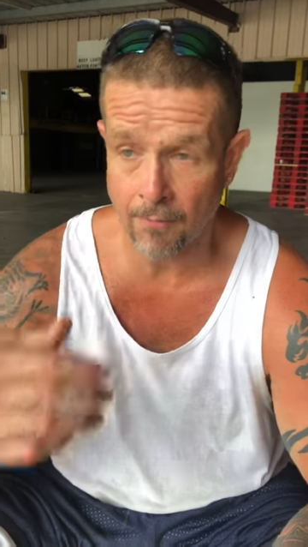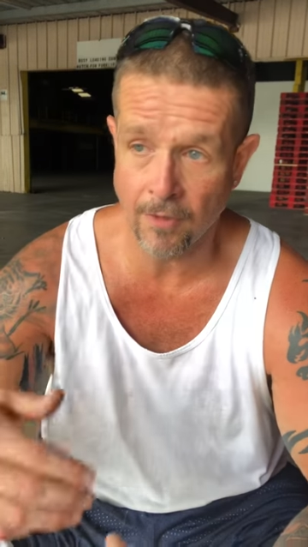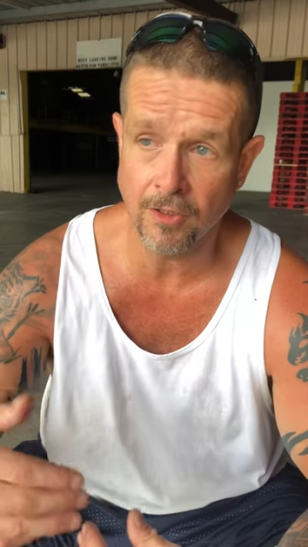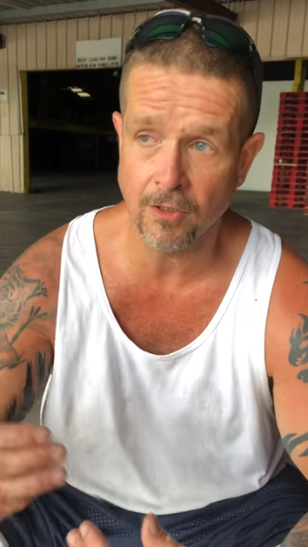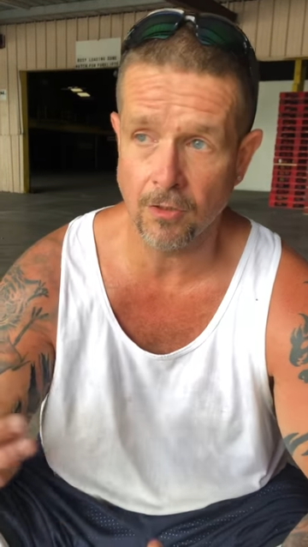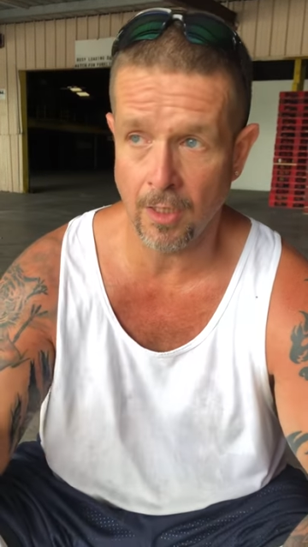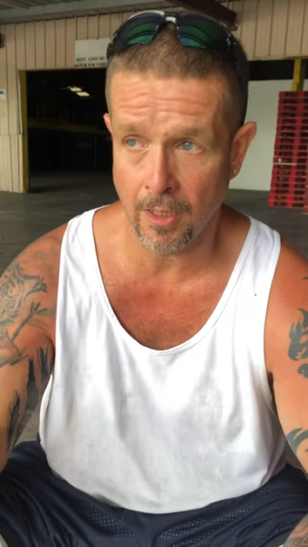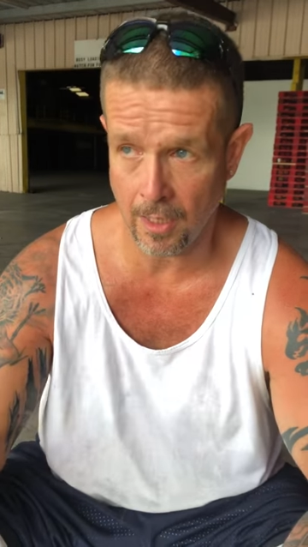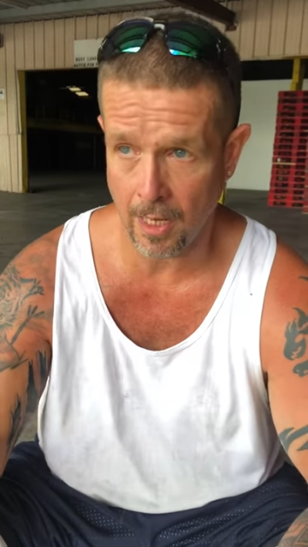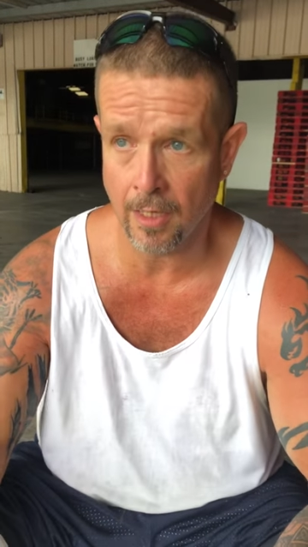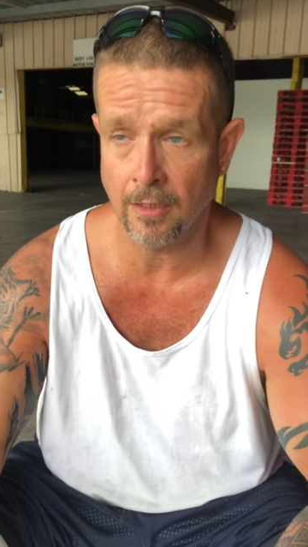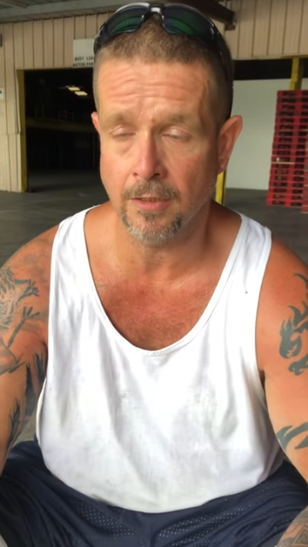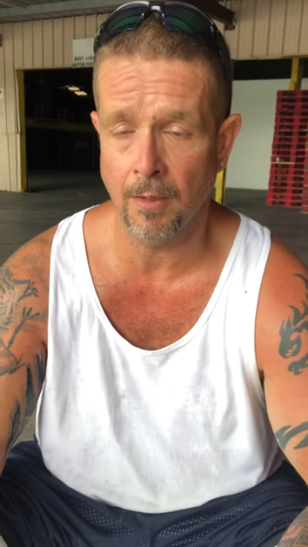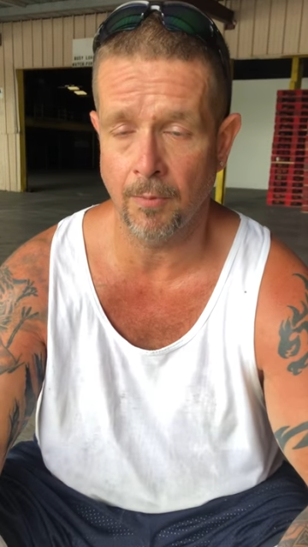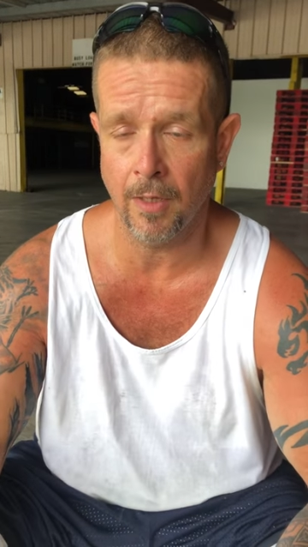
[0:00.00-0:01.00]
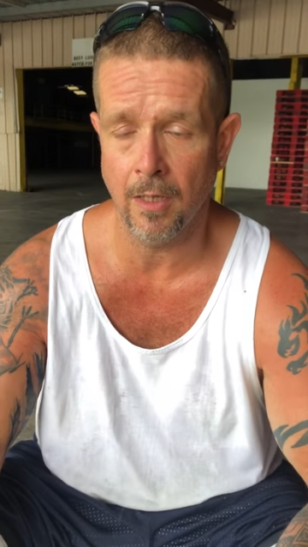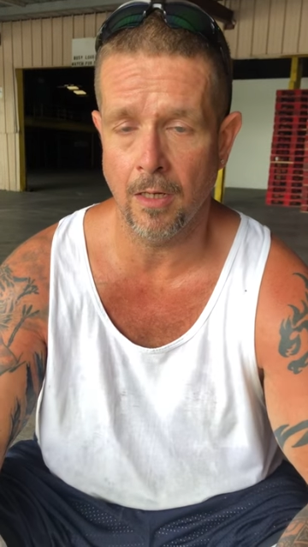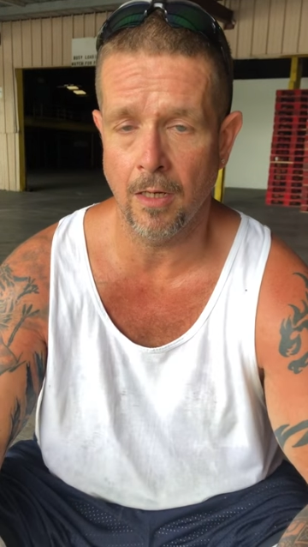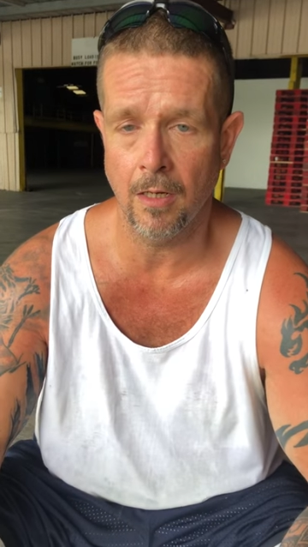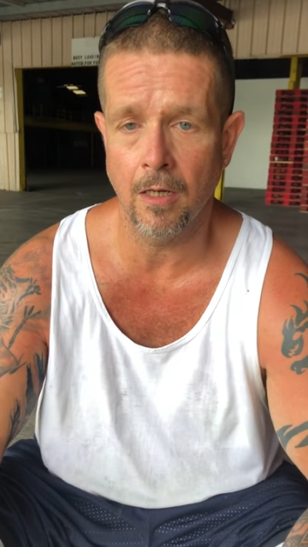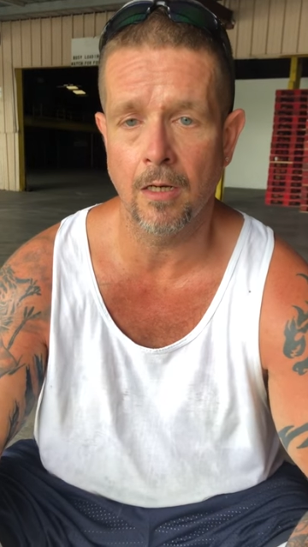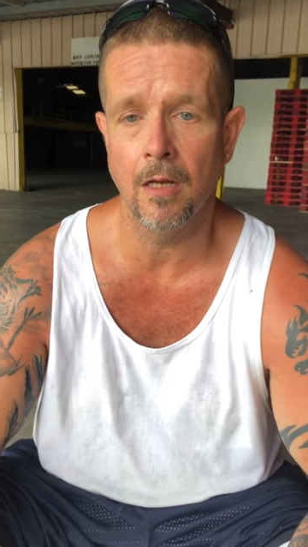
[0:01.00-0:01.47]
eventually ends up
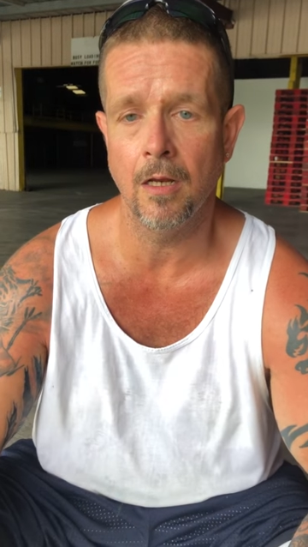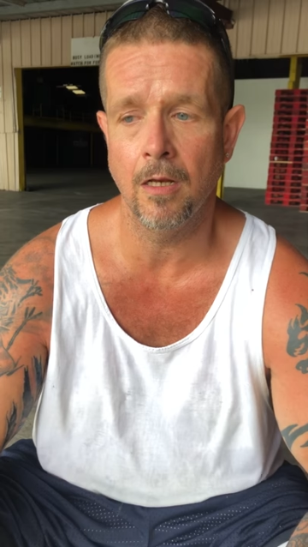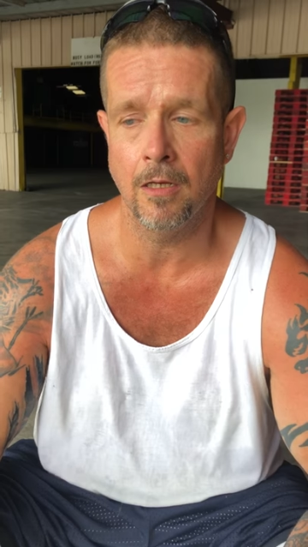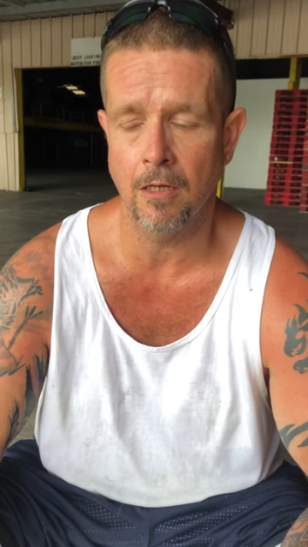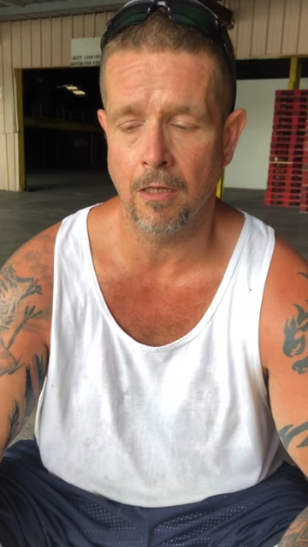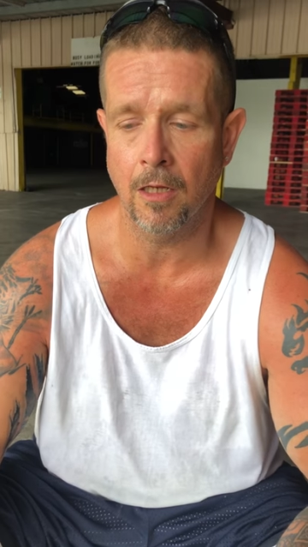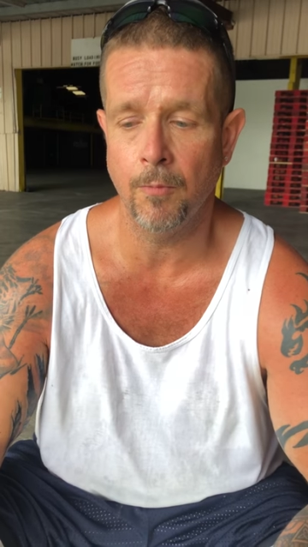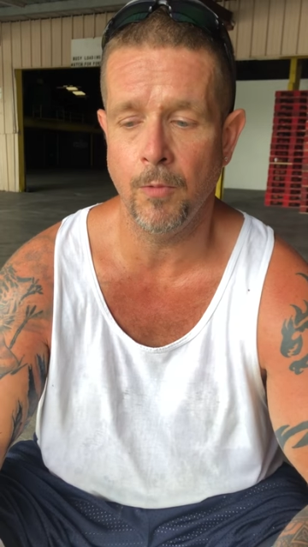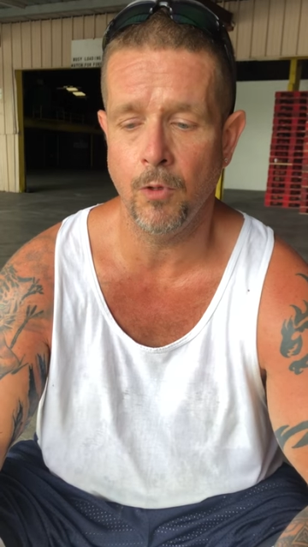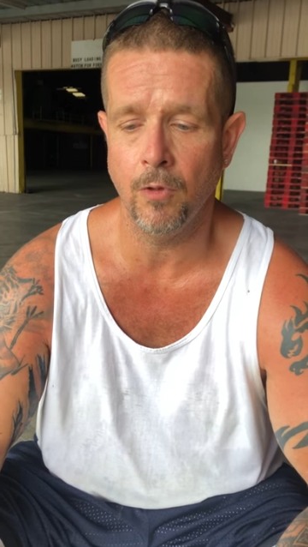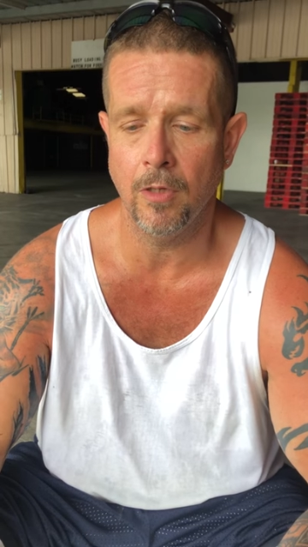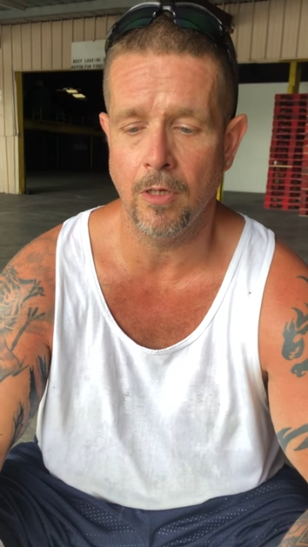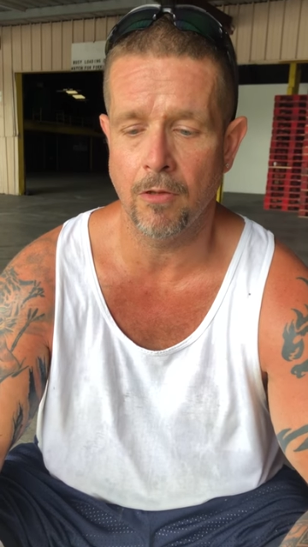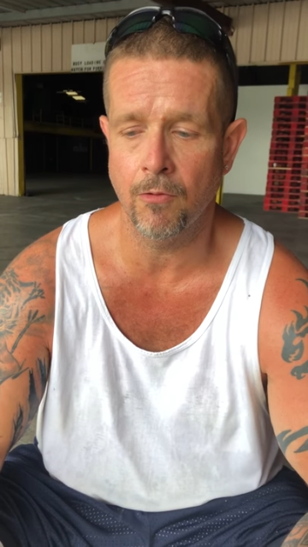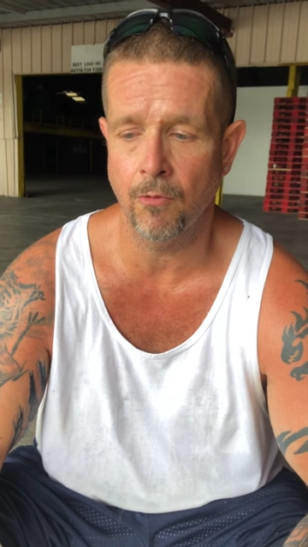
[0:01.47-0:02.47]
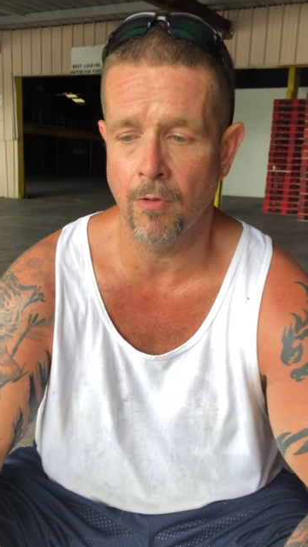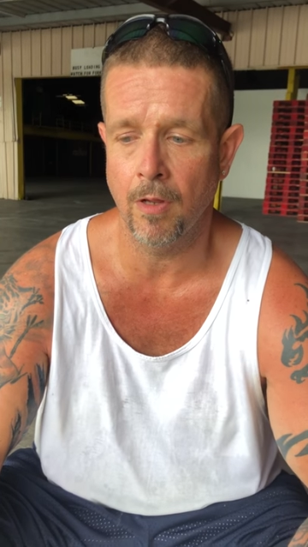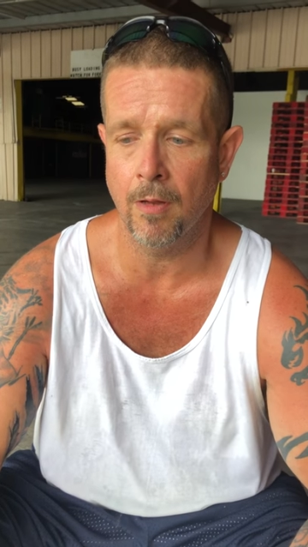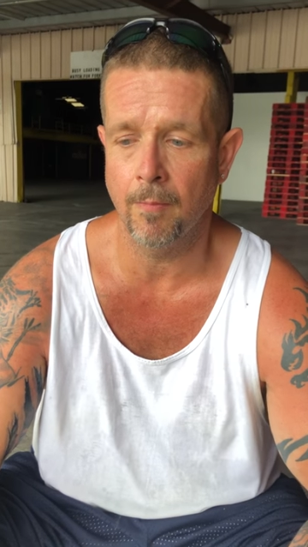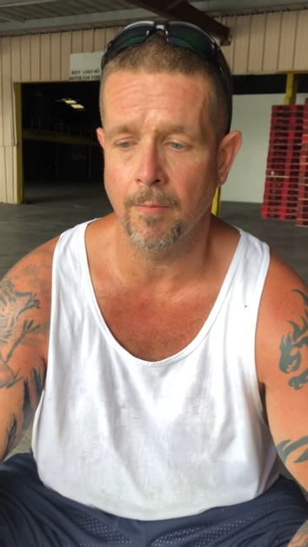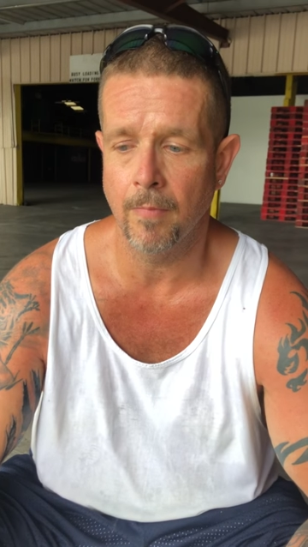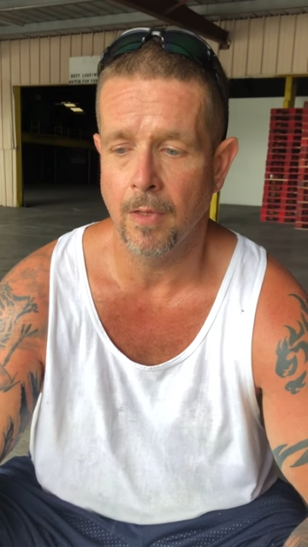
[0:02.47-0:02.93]
getting in, into the community through
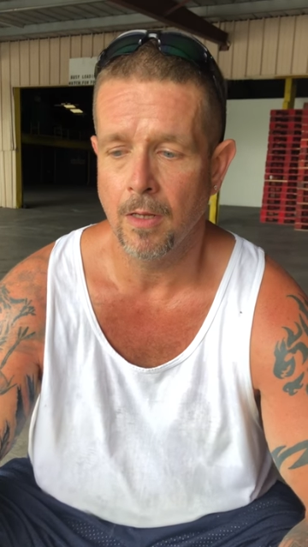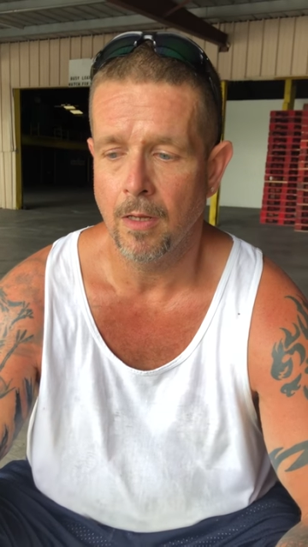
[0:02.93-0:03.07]
them.